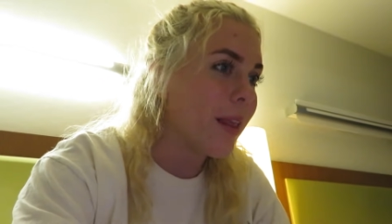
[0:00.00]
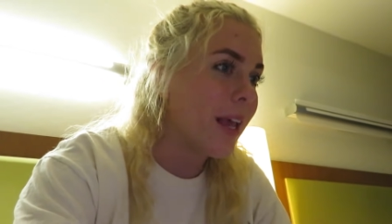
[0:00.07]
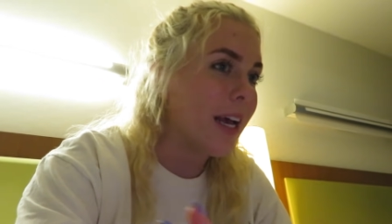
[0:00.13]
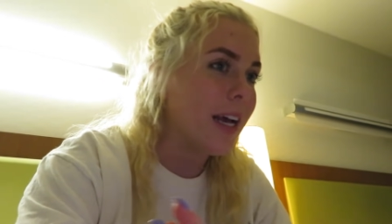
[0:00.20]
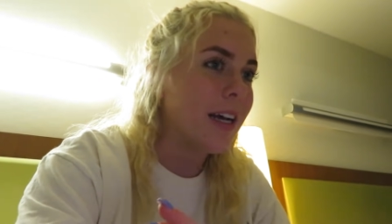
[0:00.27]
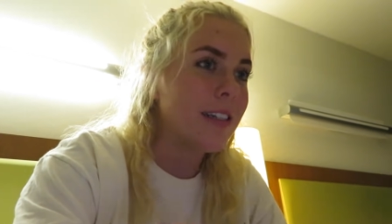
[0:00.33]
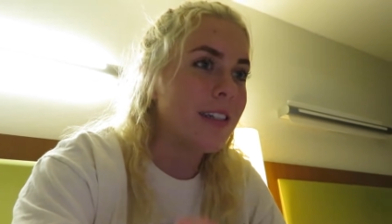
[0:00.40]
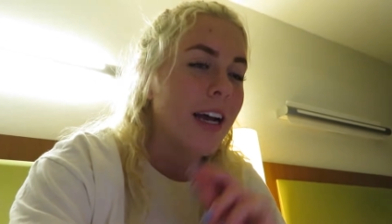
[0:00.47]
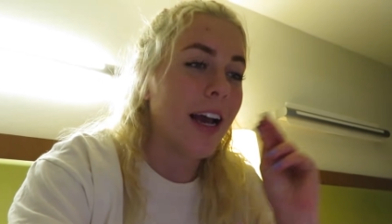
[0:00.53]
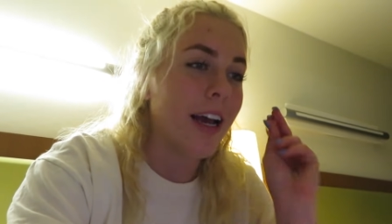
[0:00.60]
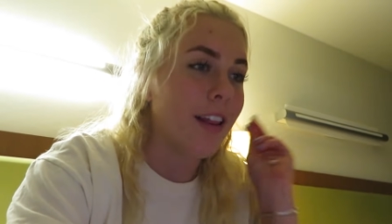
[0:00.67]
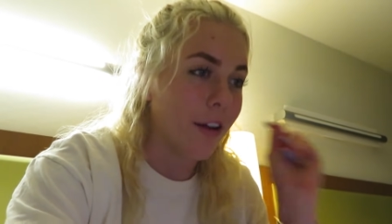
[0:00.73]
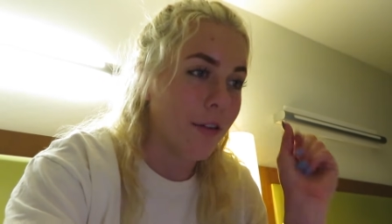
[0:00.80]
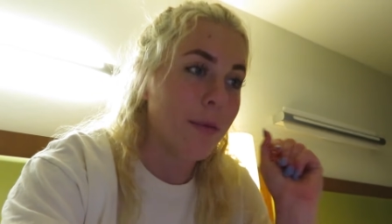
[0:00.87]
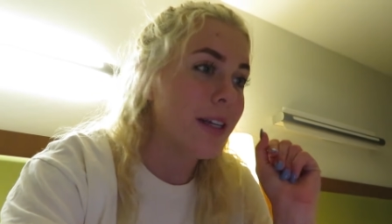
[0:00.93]
and I
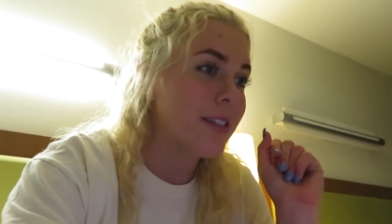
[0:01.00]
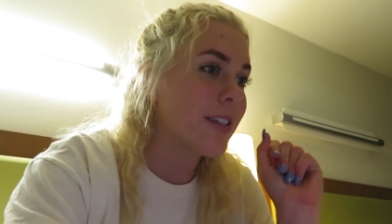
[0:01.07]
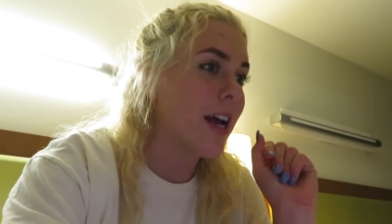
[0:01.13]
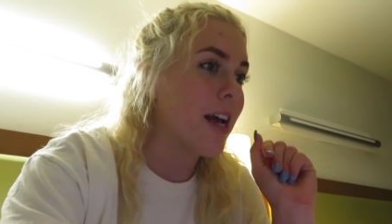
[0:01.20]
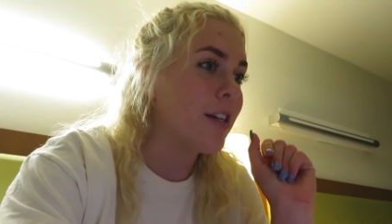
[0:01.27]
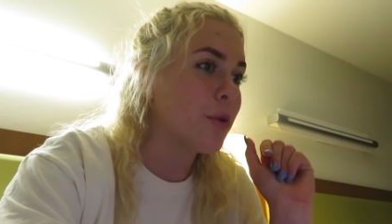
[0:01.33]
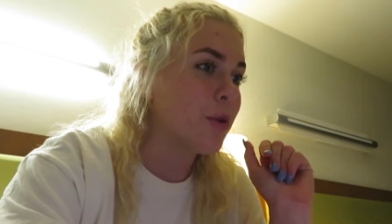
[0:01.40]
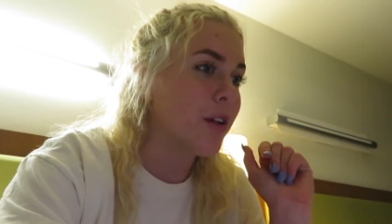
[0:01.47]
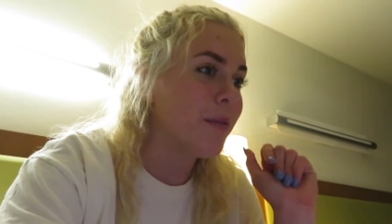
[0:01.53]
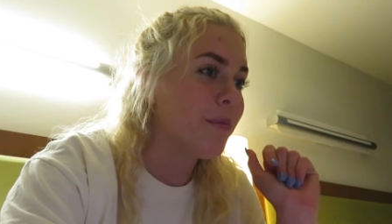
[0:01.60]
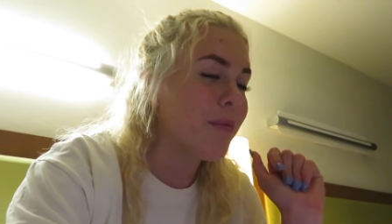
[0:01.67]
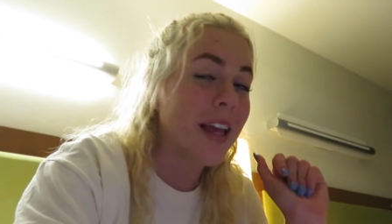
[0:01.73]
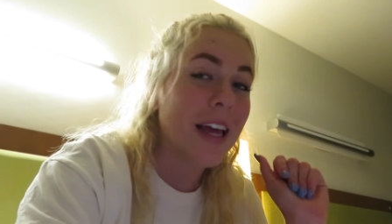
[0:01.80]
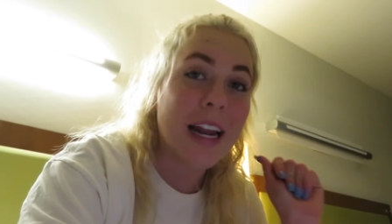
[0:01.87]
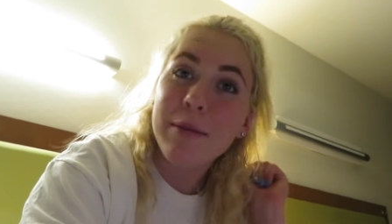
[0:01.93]
love my schedule
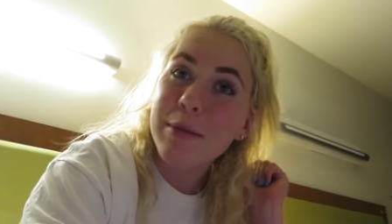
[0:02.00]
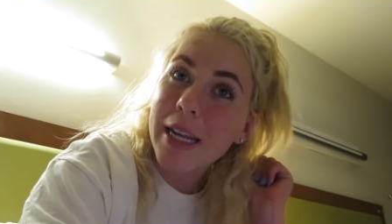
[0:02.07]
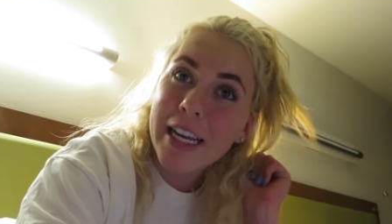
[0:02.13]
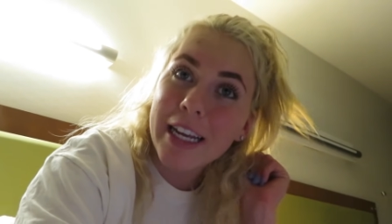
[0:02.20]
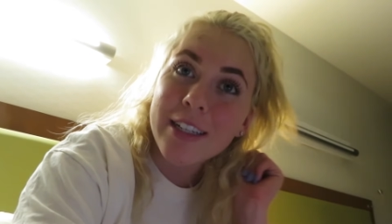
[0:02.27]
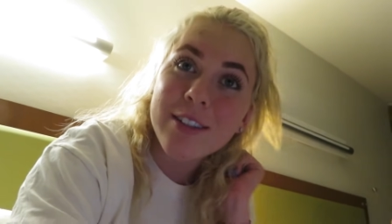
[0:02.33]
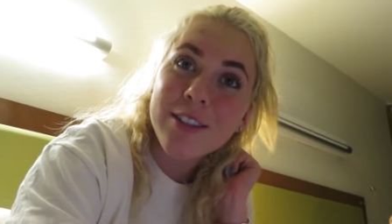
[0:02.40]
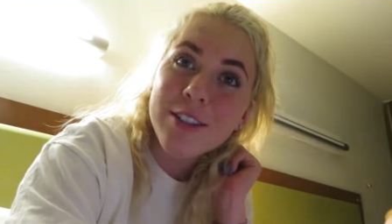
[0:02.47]
and I'm taking